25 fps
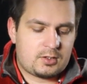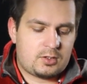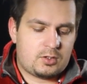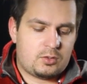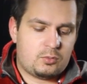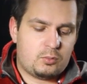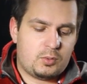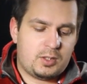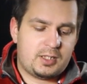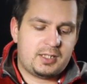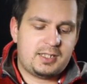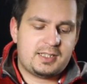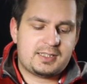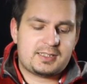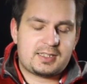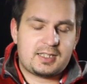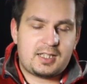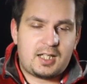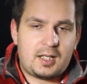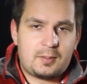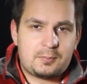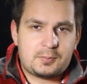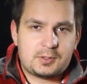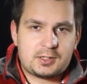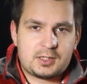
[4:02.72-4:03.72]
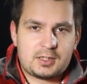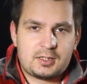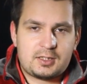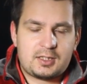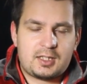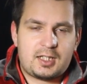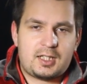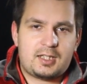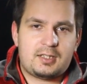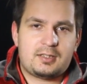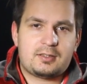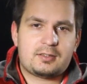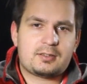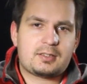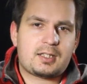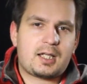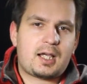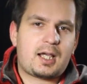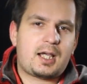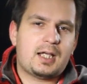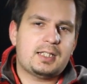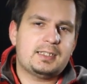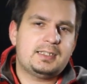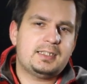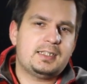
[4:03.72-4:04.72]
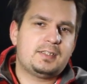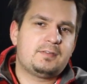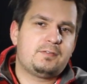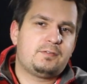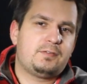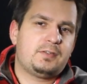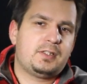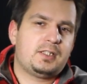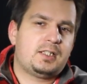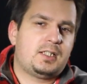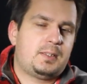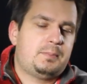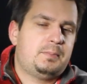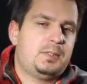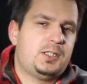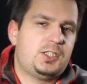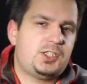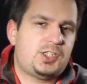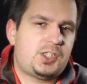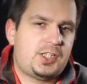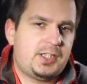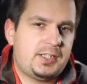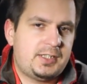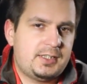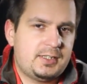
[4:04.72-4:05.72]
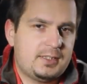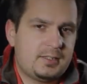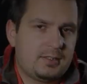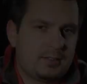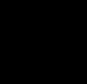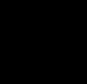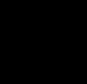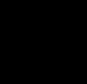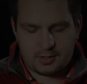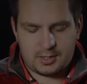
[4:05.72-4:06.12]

with this adapter, and I did feel a bit cheated.